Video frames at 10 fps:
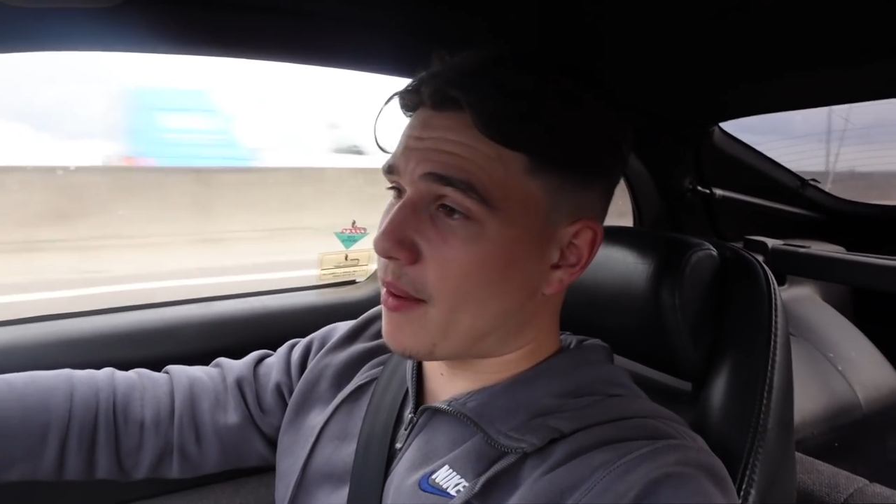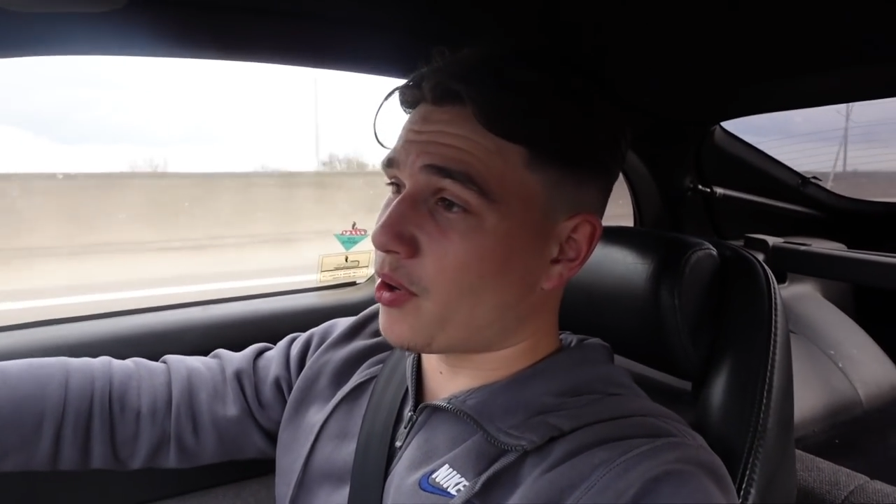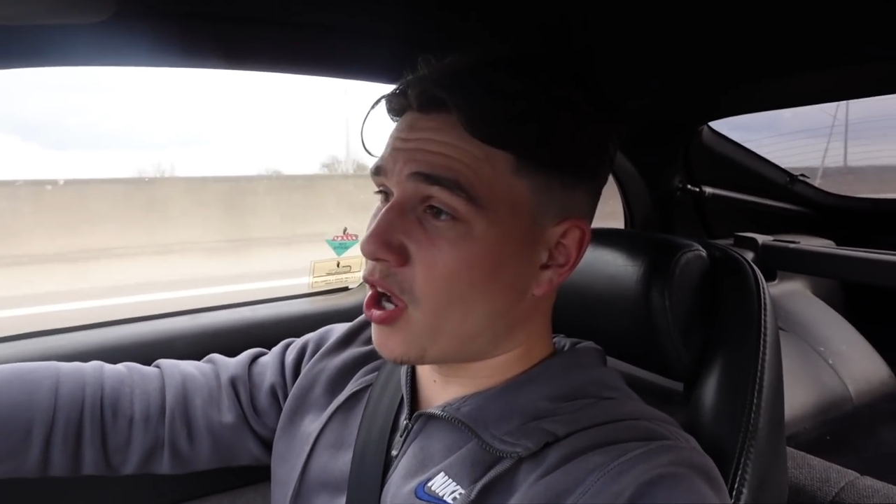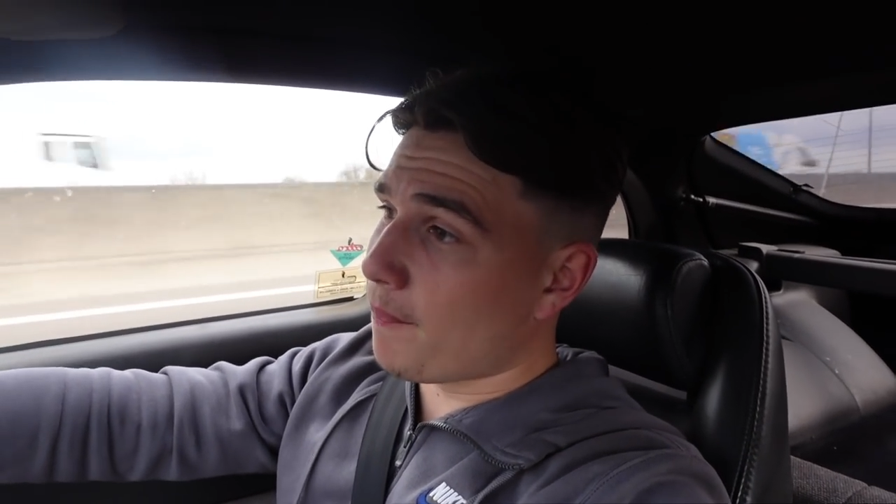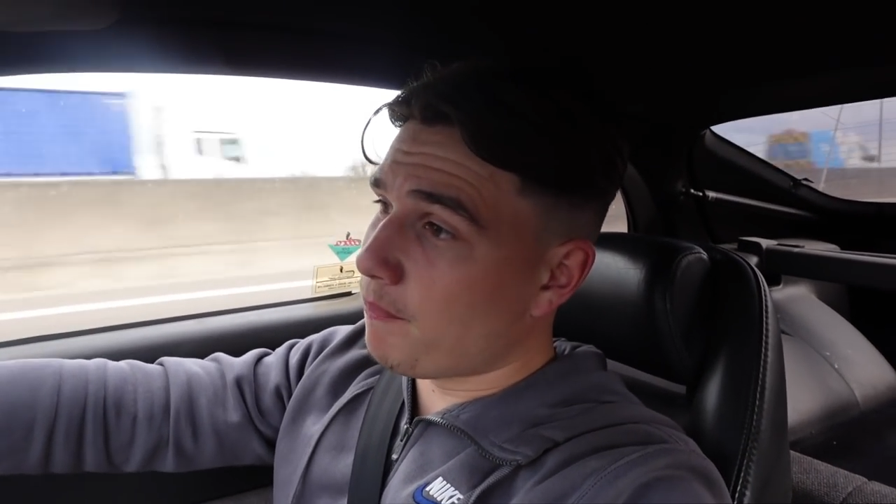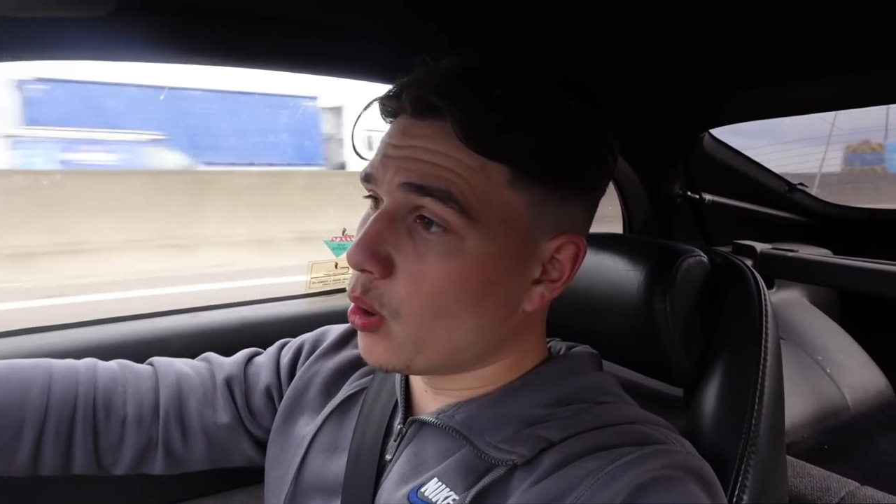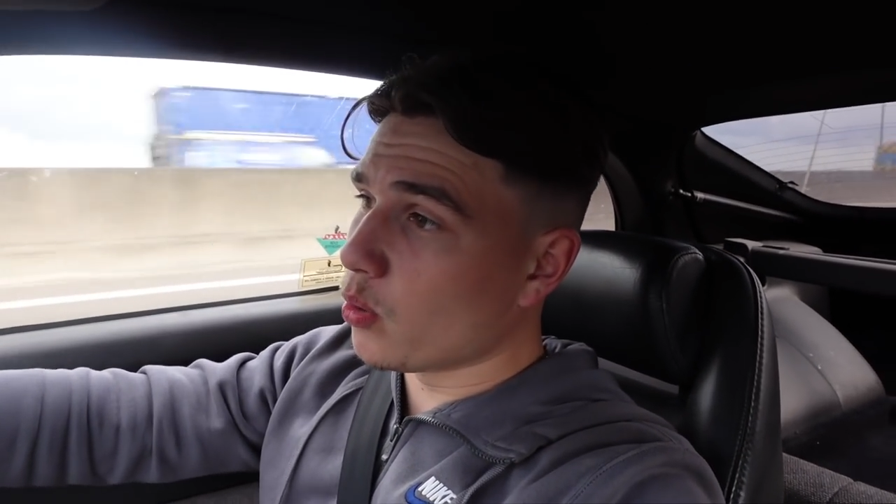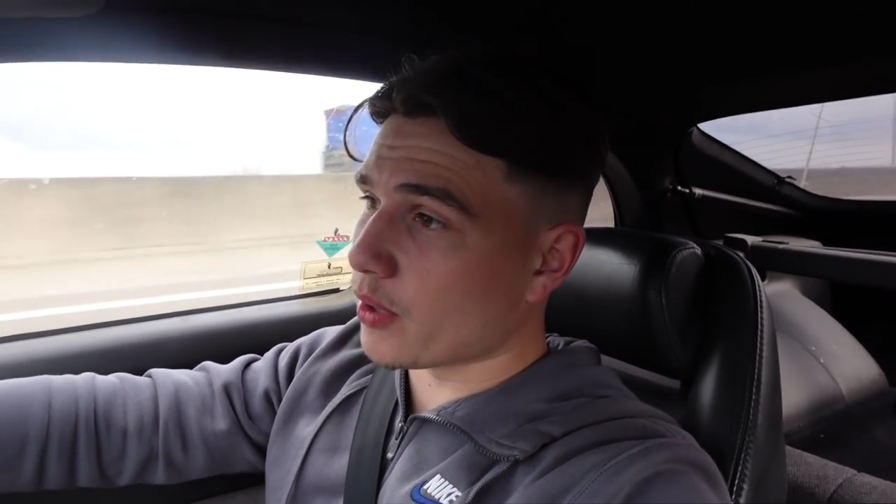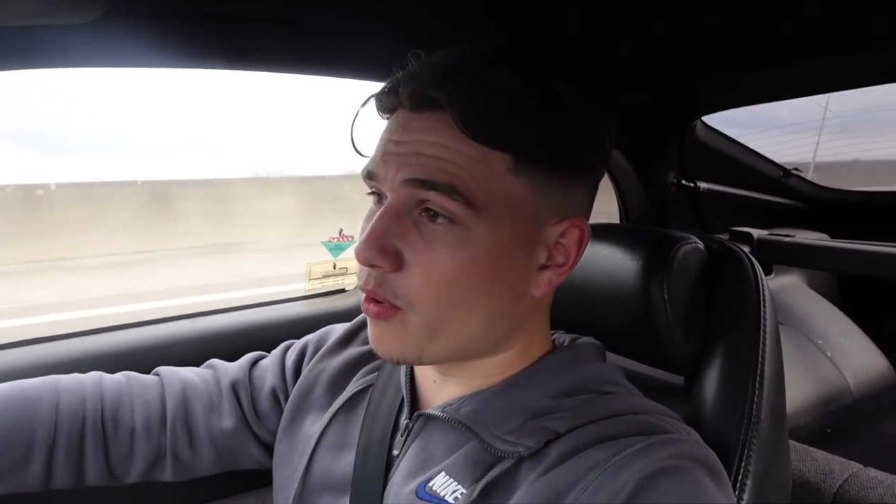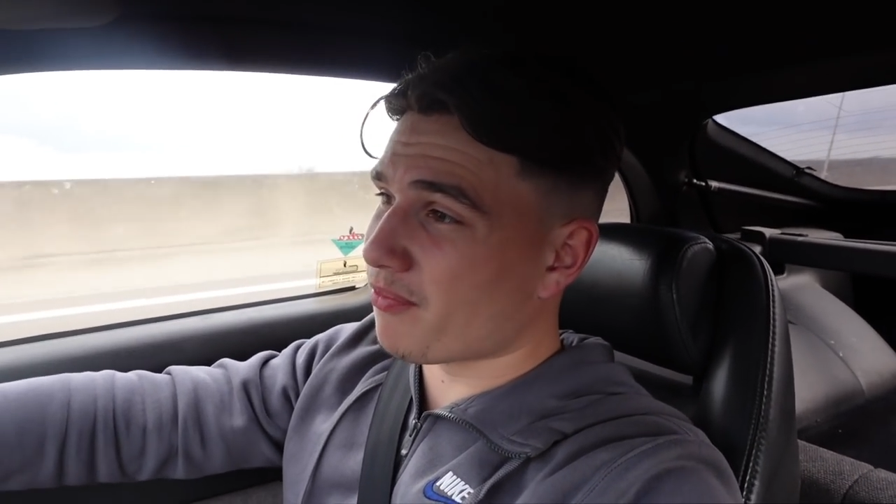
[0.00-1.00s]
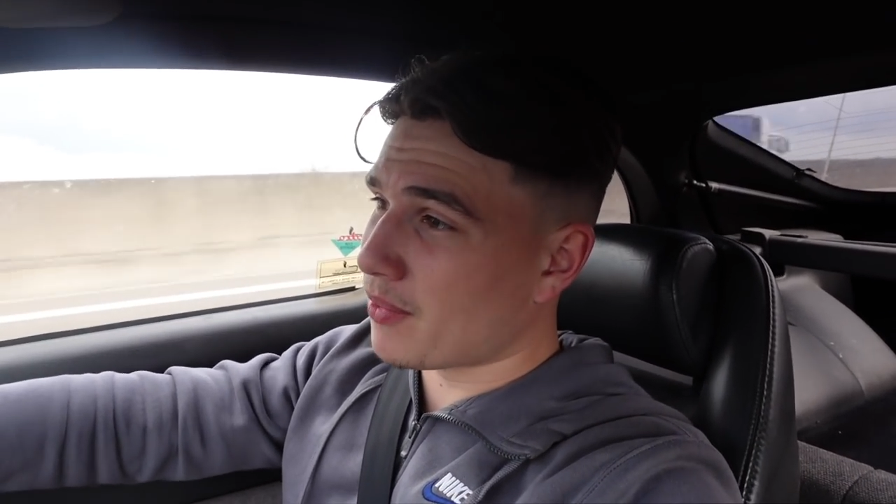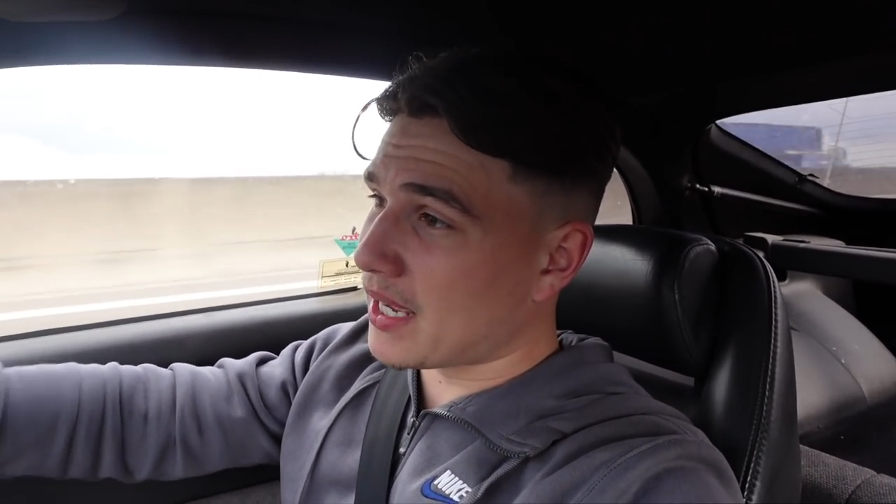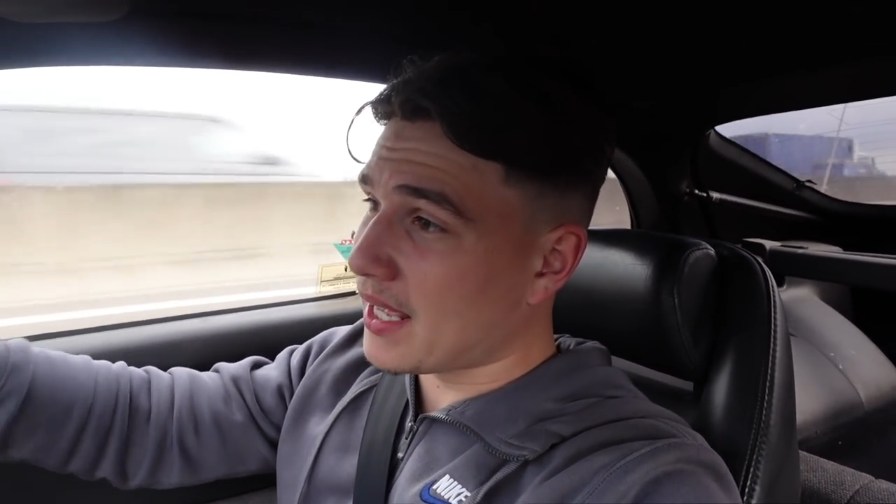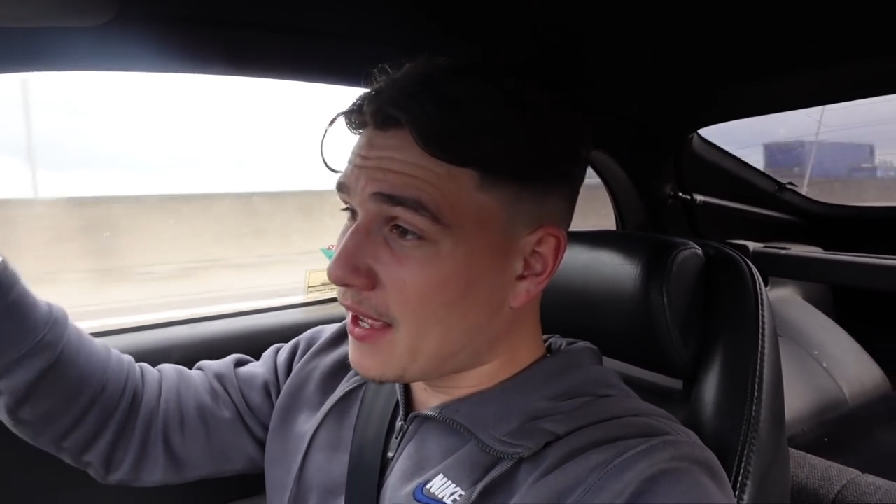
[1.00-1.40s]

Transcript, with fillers: cap and I pulled it with my